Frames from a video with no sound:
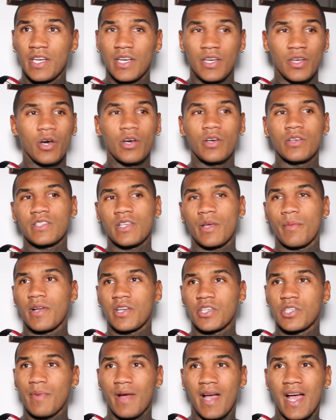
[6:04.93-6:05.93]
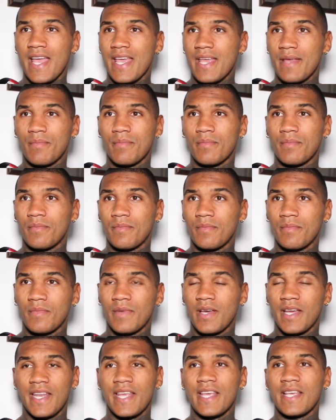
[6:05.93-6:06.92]
Not so much about him
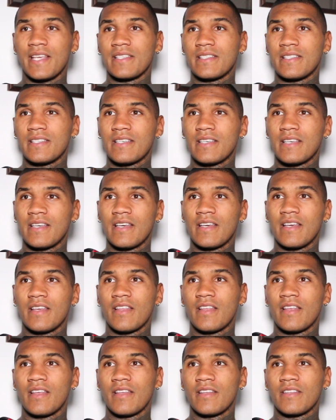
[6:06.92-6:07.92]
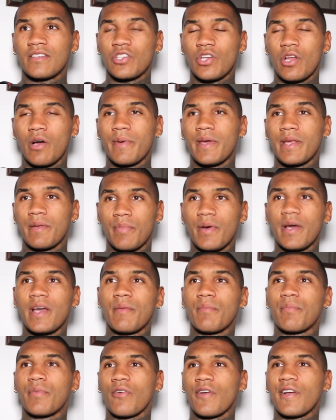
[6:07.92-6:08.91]
and his. Do you know what I mean? But
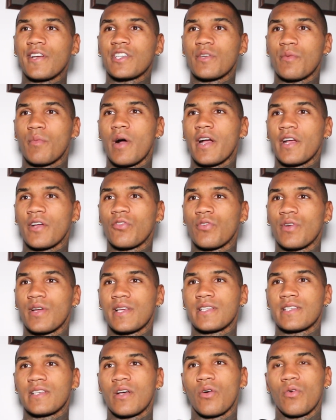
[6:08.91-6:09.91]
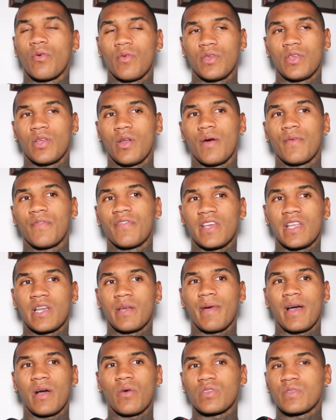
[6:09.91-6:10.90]
in progression of my career. So, you know, I'm thinking
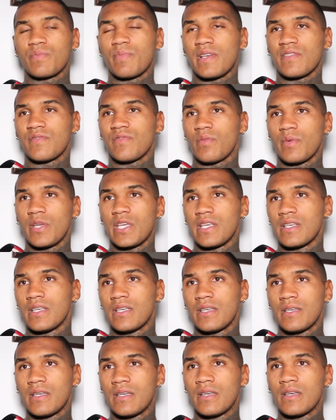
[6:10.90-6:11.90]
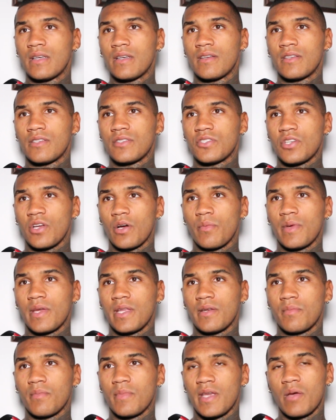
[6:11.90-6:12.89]
about what's best for me. Do you know what I
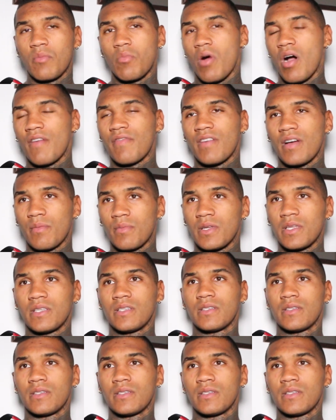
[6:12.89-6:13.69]
mean? Me and my family.